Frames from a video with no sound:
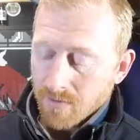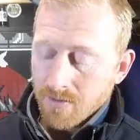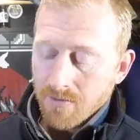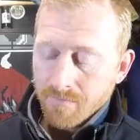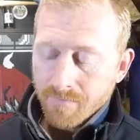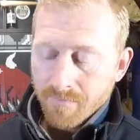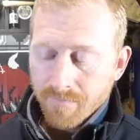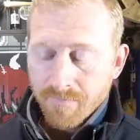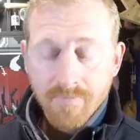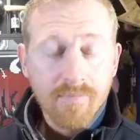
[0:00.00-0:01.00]
one,
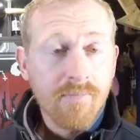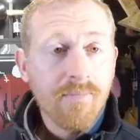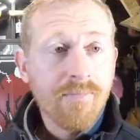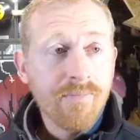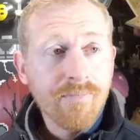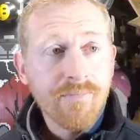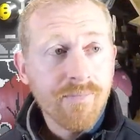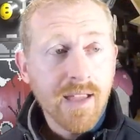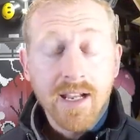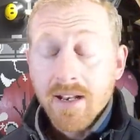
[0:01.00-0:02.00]

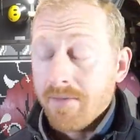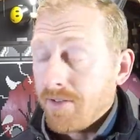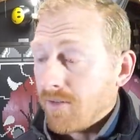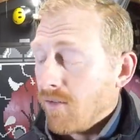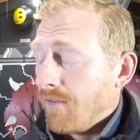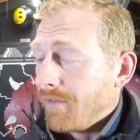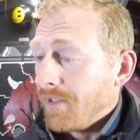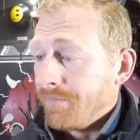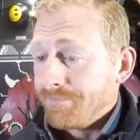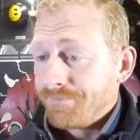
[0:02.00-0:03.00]
I gotta have this
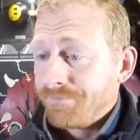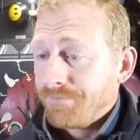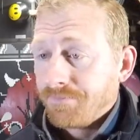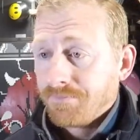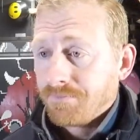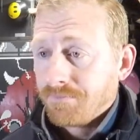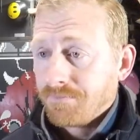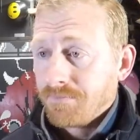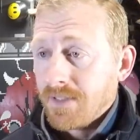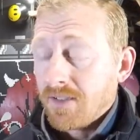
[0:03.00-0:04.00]
coffee.
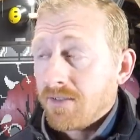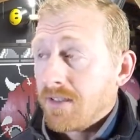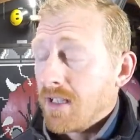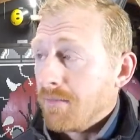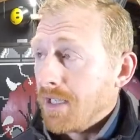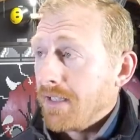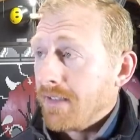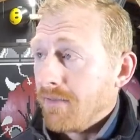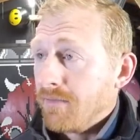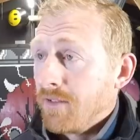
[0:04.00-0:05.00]
This is gonna be a
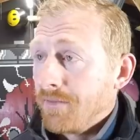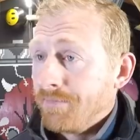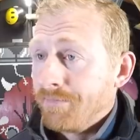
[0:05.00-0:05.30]
tough one.